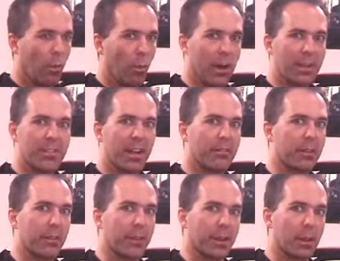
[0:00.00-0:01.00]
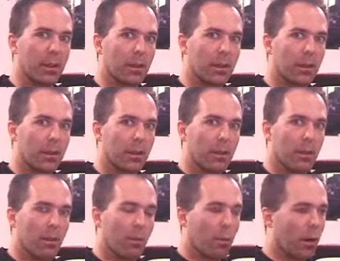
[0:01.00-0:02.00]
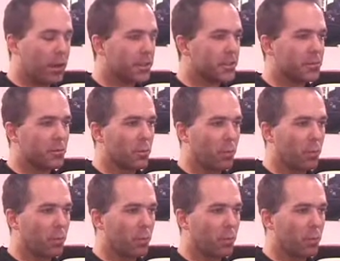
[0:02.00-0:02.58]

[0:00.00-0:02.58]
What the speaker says: Watch everything. Watch